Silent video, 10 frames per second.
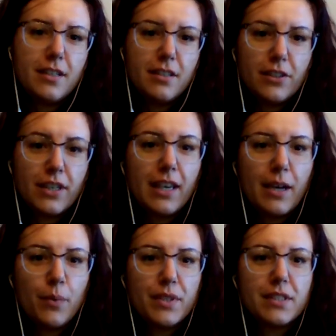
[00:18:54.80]
looking
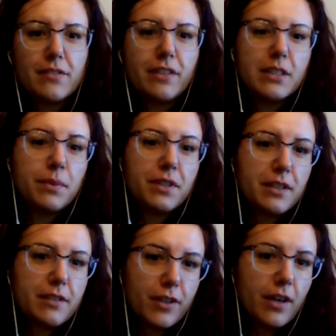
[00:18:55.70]
at what's the
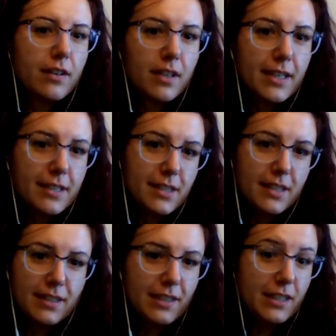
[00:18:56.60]
feasibility for our clients.
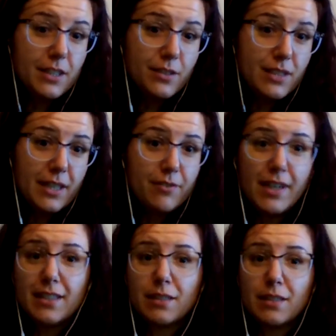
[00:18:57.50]
Again, like you said,
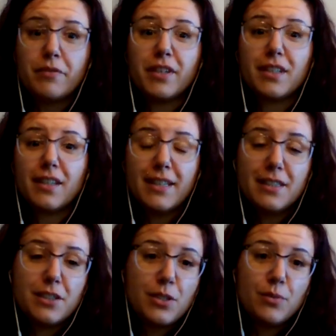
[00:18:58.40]
right? Some of our
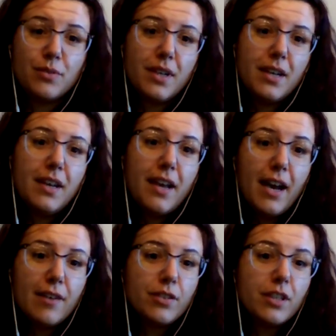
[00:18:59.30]
clients don't
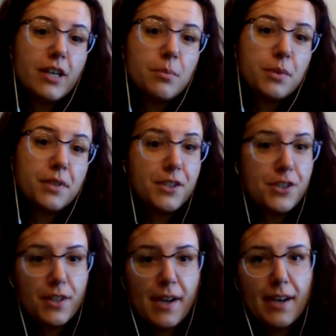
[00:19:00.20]
have reliable
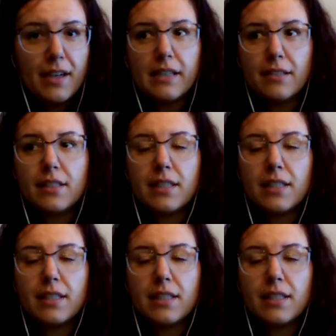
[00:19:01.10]
internet and